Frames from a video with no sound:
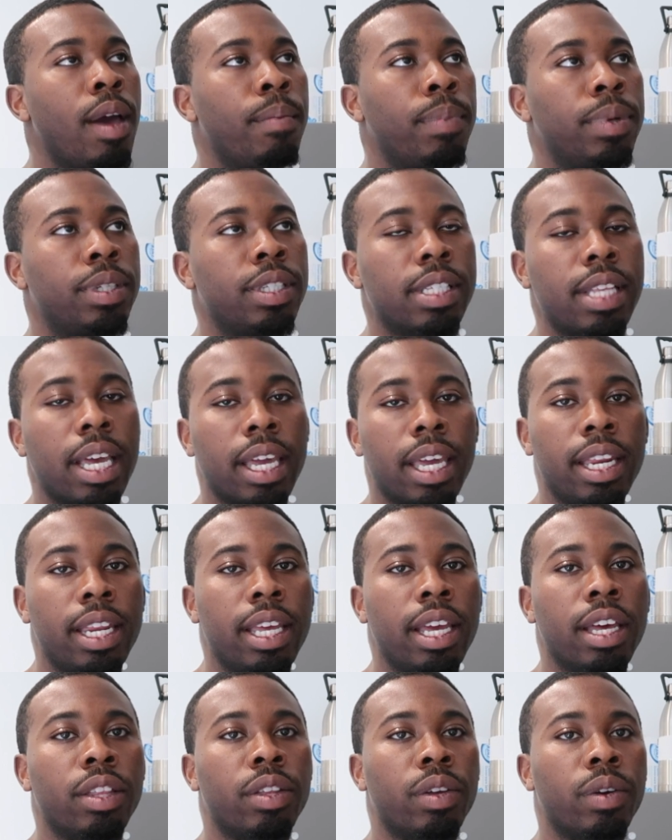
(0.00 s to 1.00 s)
But just like
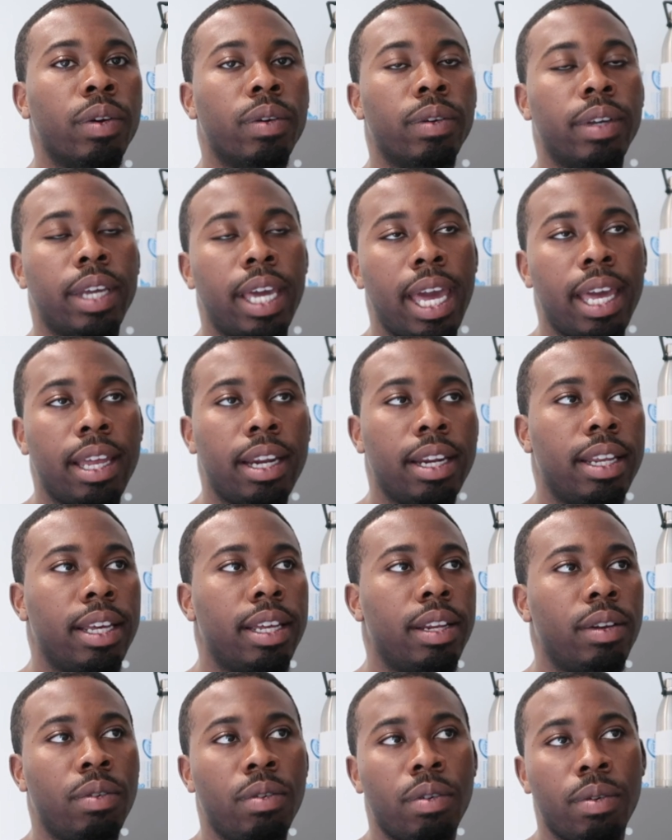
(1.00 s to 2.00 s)
any other
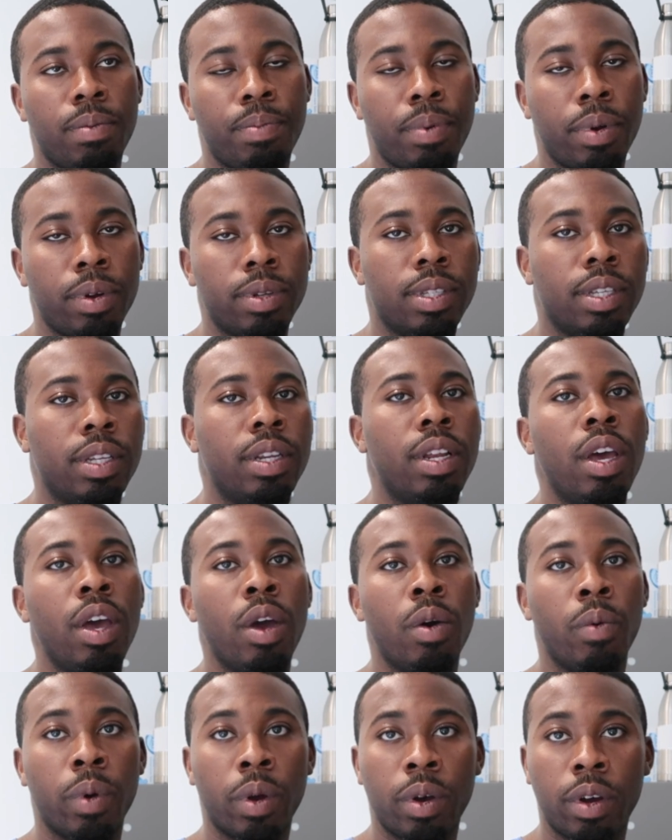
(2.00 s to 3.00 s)
candidate or person,
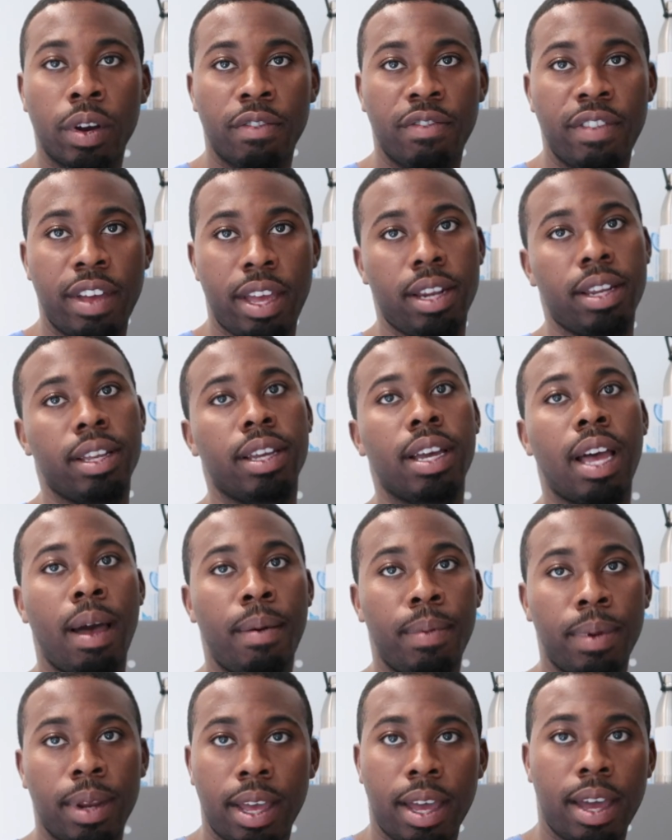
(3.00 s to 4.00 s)
we're going to vet
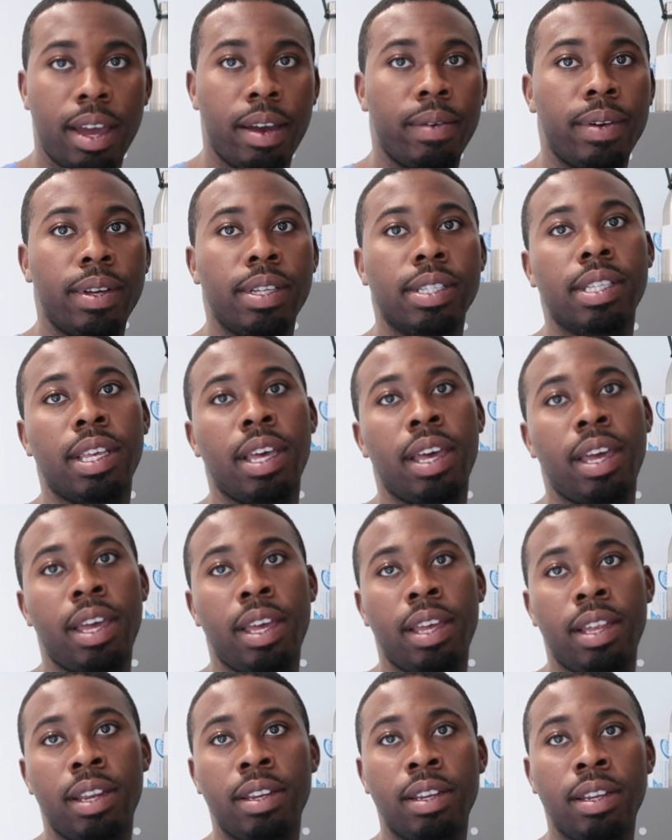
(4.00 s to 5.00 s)
Kamala Harris,
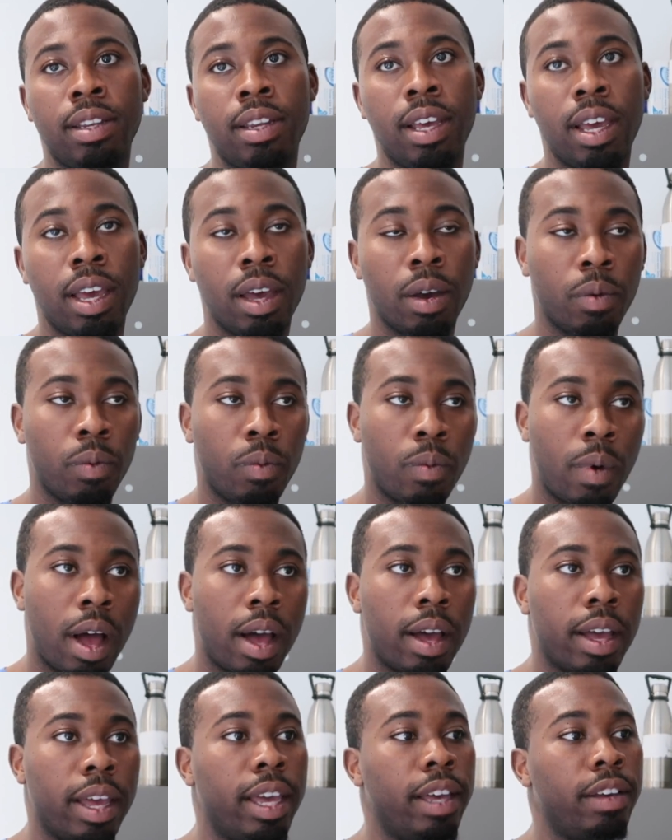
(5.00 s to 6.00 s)
and
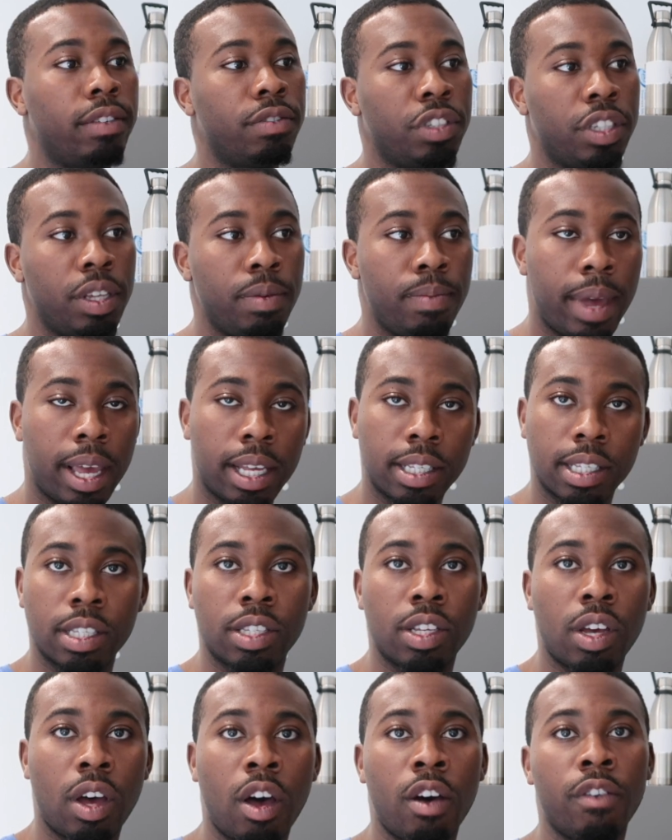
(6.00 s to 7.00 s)
if she makes it
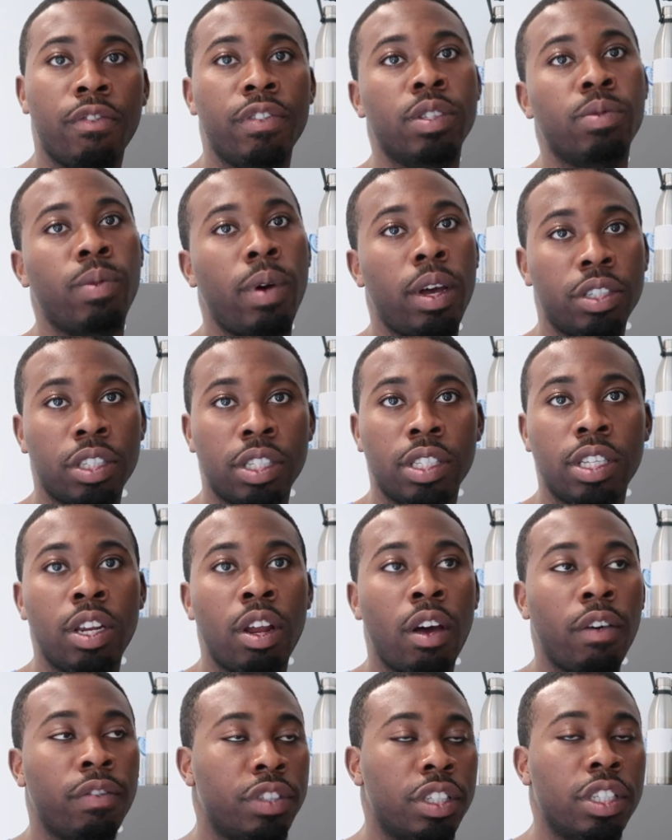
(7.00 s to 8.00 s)
to office, while she's in
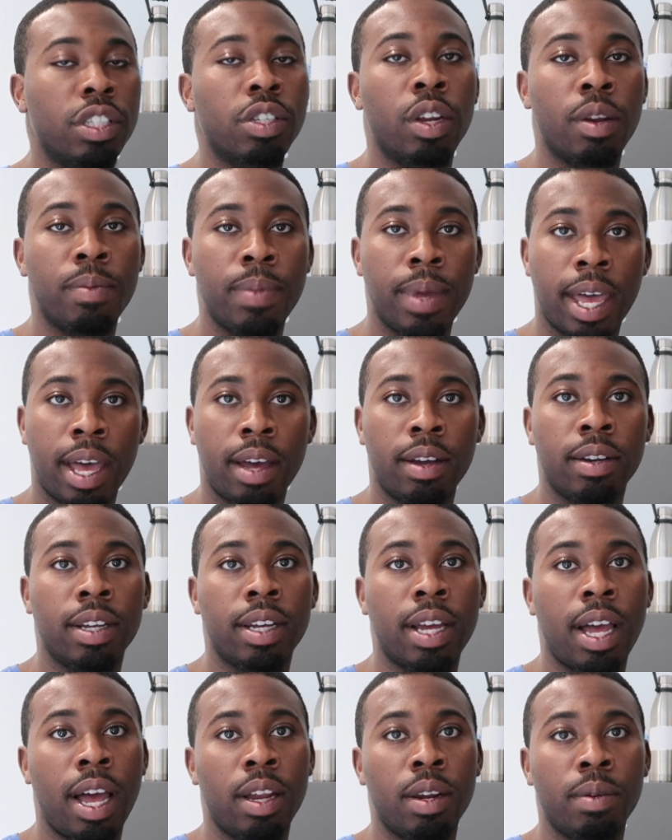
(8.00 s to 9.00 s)
office, she's going to be held
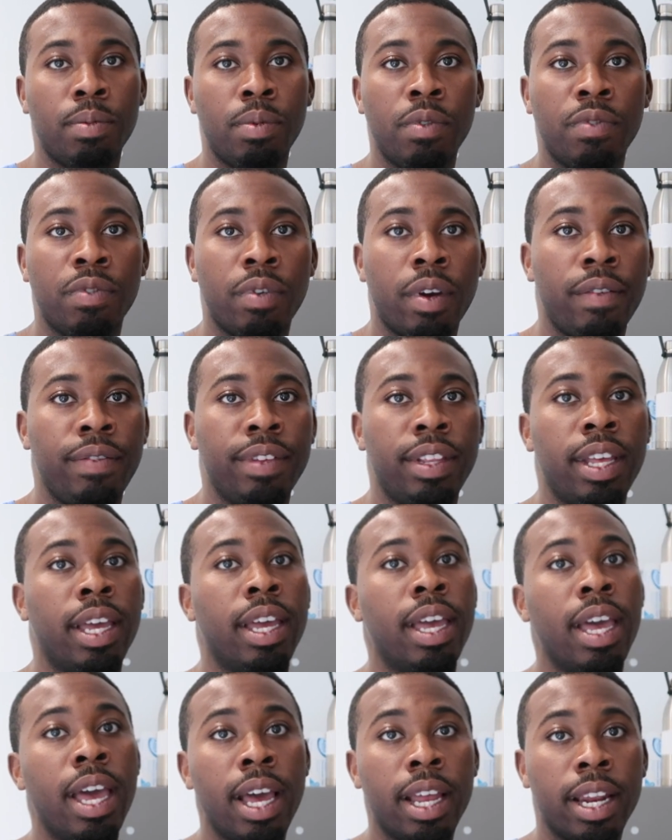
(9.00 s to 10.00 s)
accountable for everything
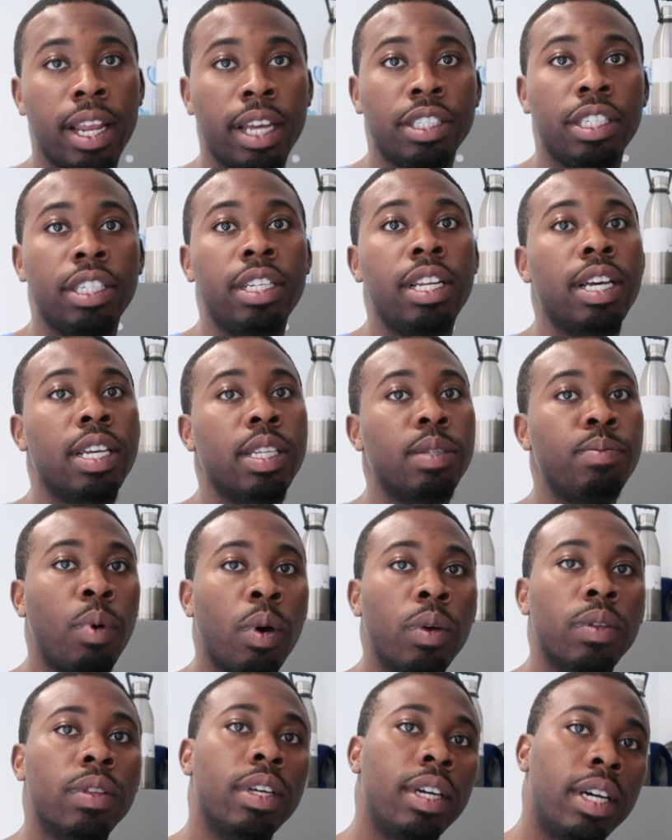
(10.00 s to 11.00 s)
that she does,
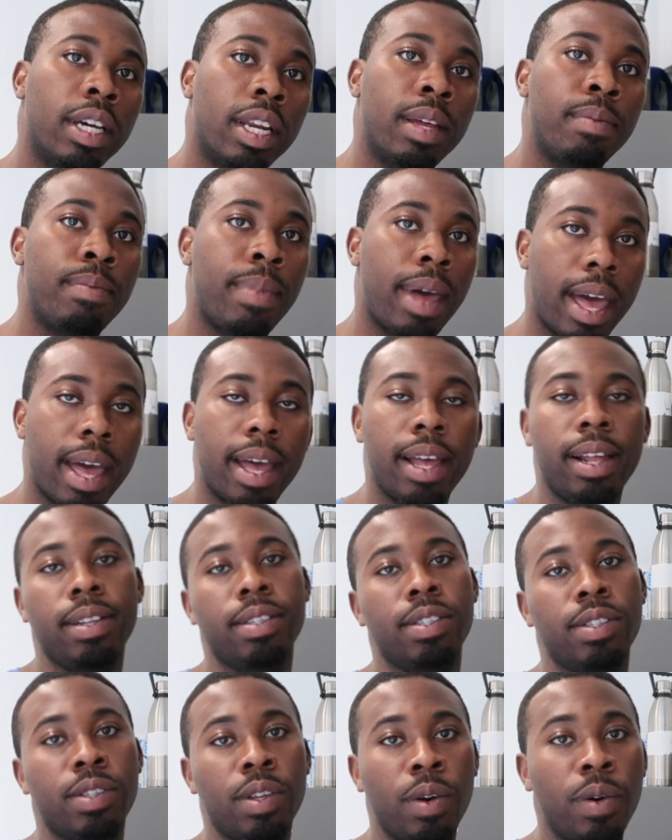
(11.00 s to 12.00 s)
both good and bad.
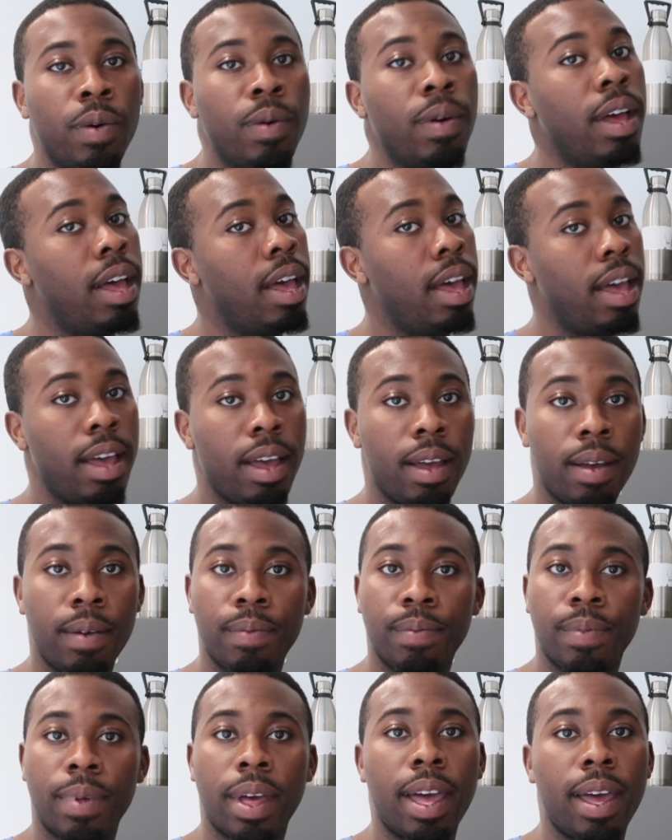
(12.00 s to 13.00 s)
So,
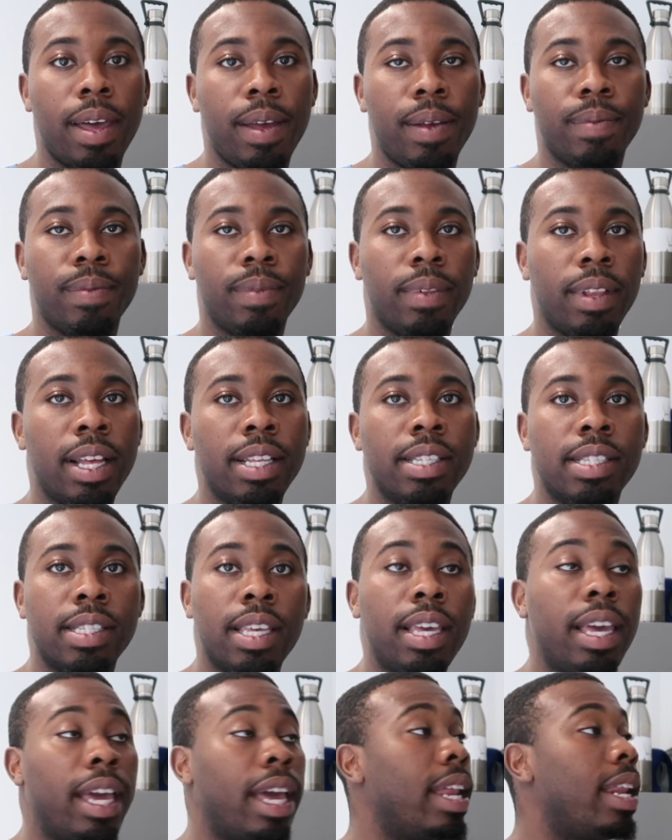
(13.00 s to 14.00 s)
hey, let's
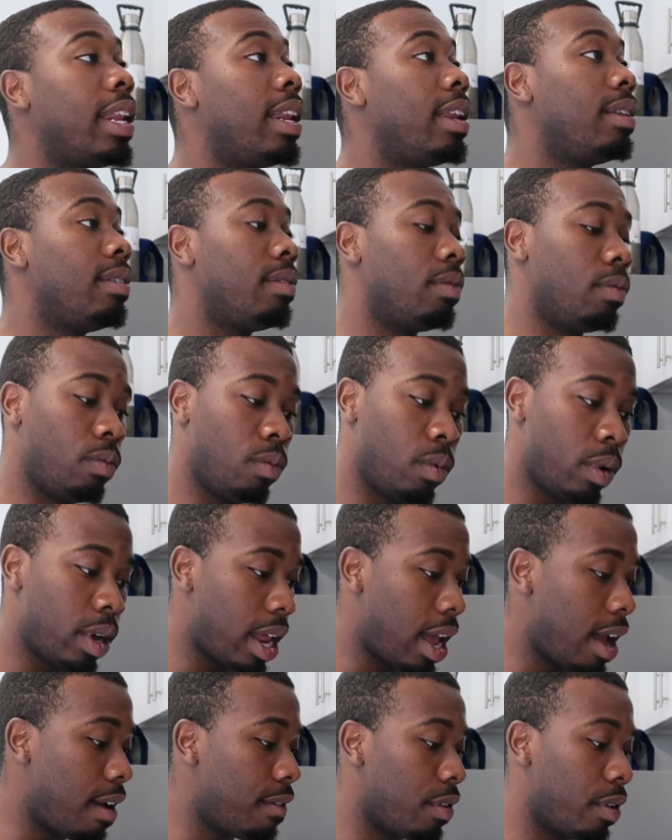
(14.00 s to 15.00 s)
see. And
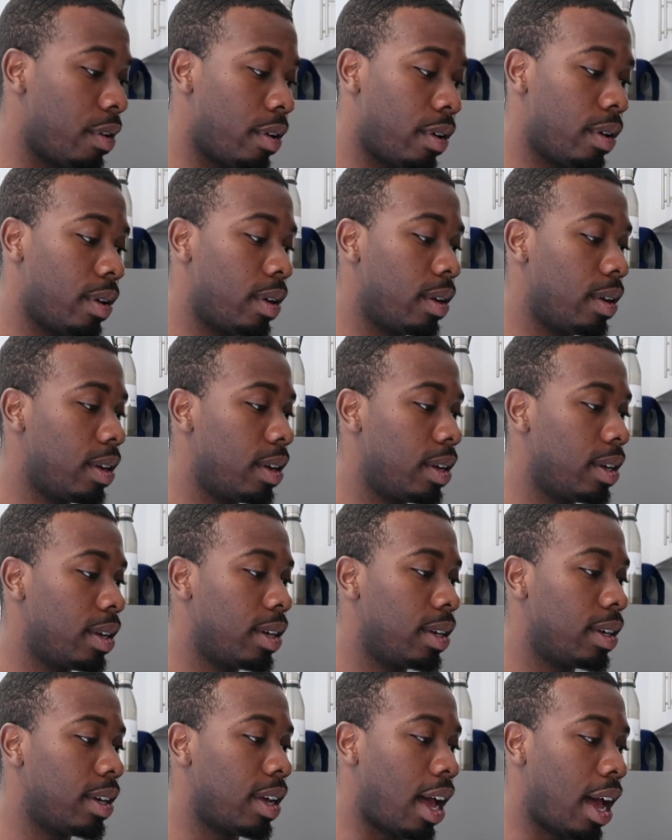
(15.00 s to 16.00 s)
whatever,
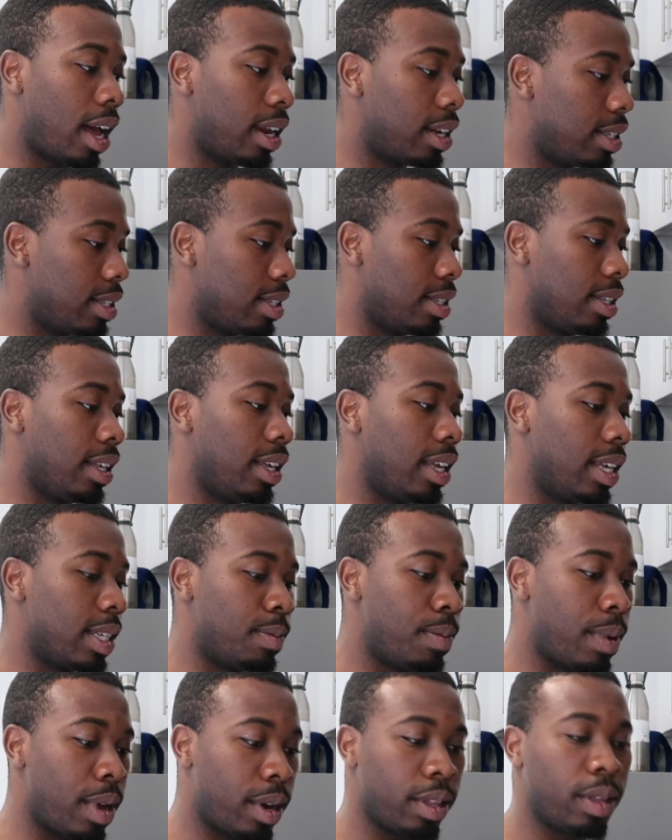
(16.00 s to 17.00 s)
honestly, is
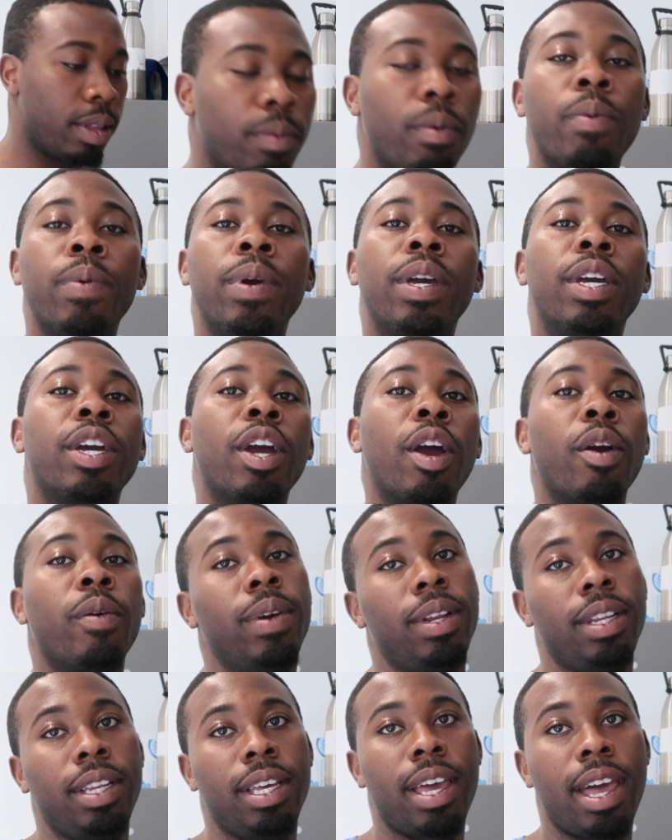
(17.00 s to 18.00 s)
better what we
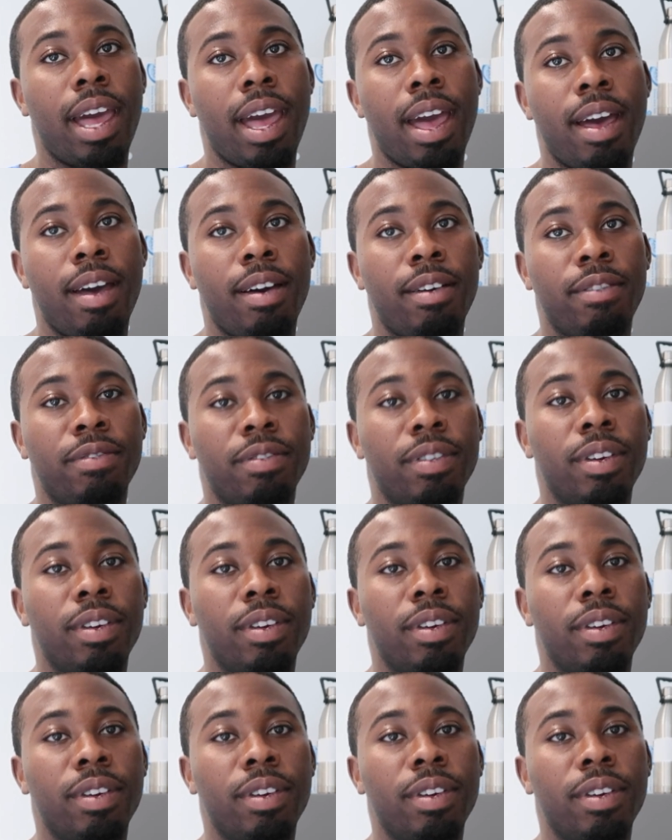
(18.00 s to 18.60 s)
currently have.